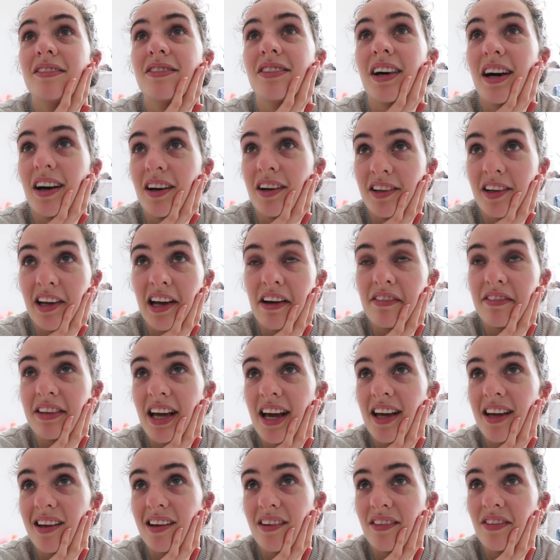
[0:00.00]
I don't have to
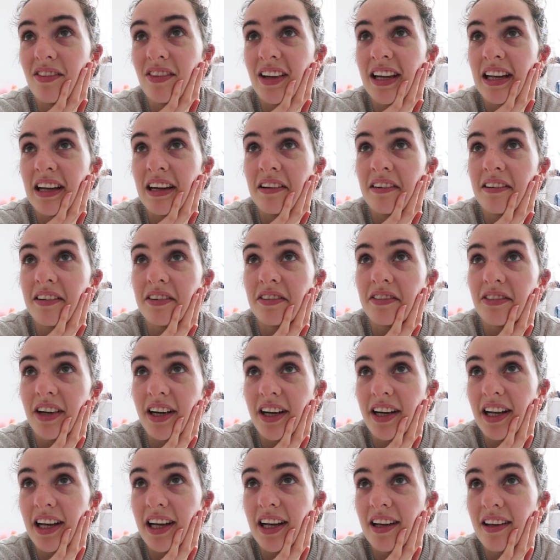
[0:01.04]
edit a video until
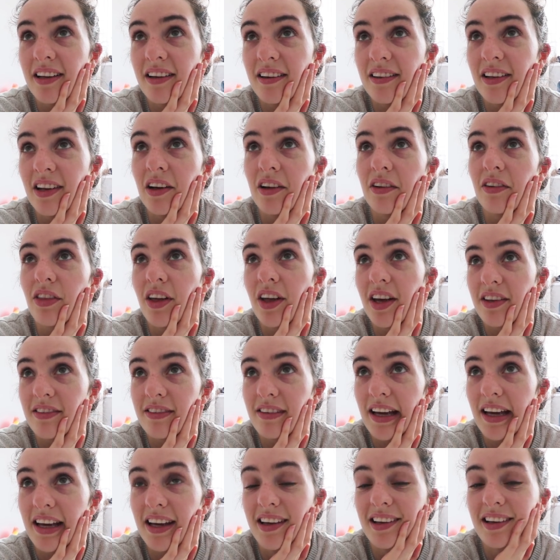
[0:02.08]
Friday. No,
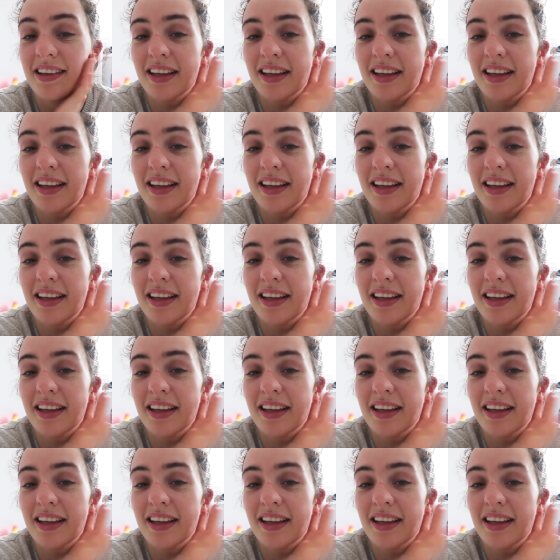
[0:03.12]
Thursday,